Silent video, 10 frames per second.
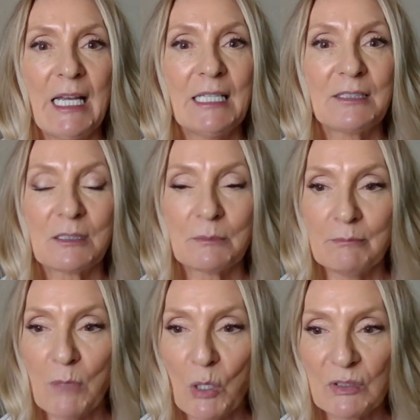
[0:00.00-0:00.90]
It's
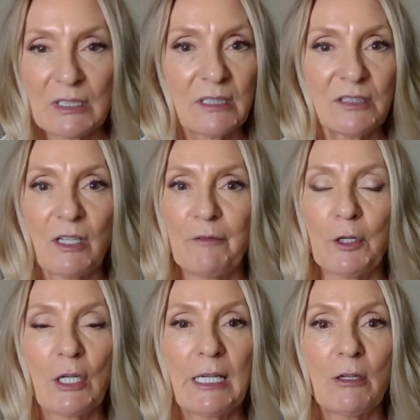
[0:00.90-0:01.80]
most of the stuff you're
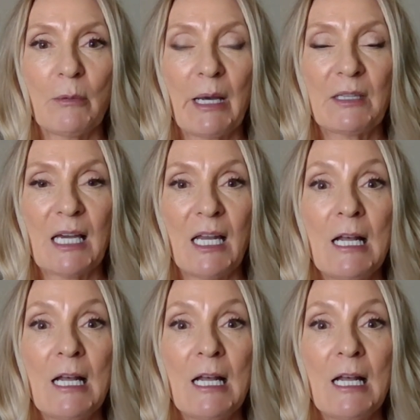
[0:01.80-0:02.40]
going to hear about that.